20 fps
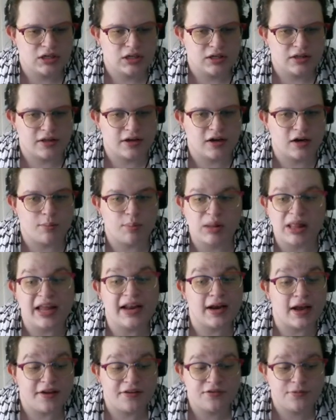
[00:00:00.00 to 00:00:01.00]
They're gonna play
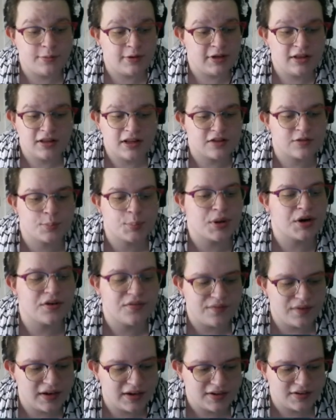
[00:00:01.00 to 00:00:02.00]
nice me. That's
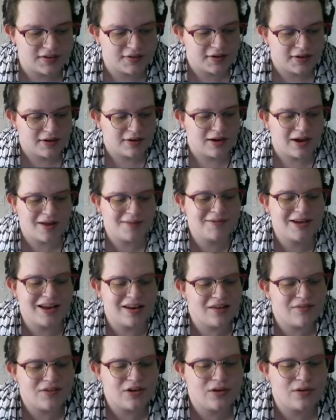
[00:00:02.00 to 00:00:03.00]
perfect. I'm not
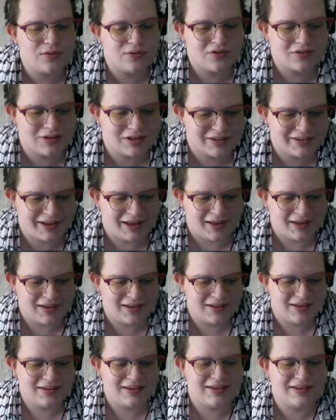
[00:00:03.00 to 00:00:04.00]
even using attack.
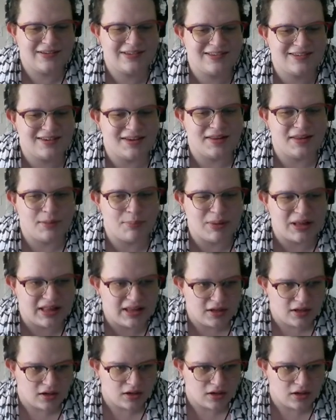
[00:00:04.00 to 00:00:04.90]
You silly Billy.